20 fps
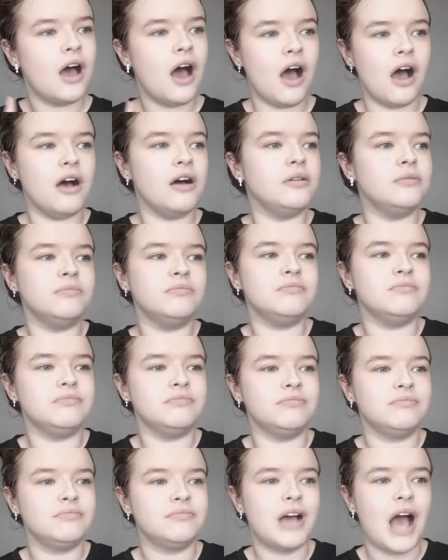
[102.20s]

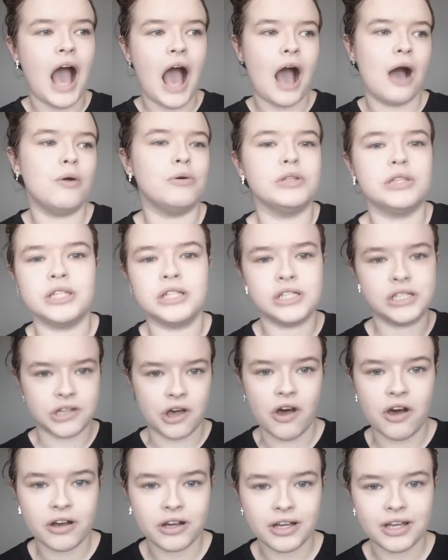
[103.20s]
Howard the
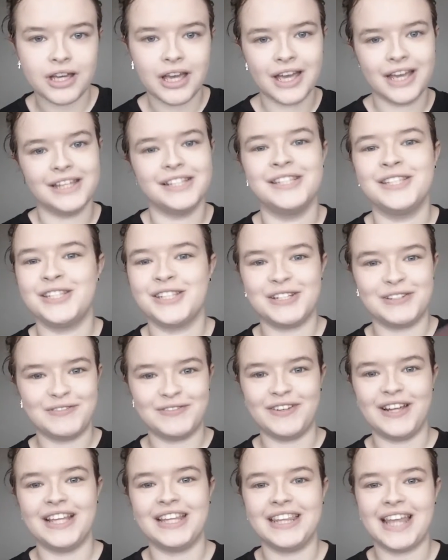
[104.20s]
Duck and
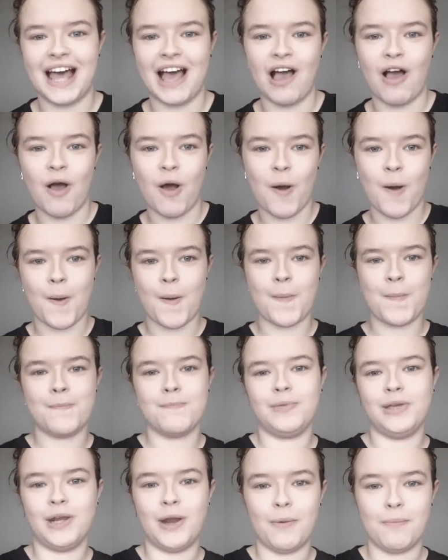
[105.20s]
stuff like that are,
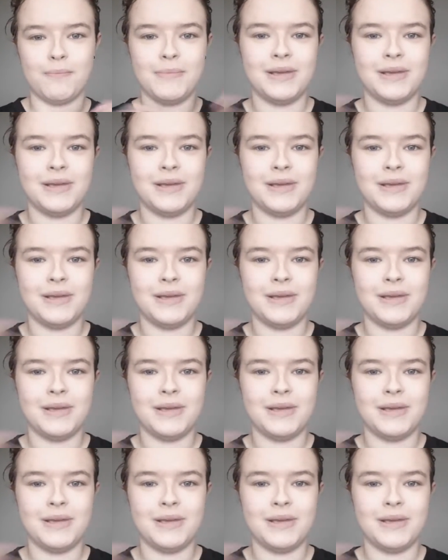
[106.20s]
you know,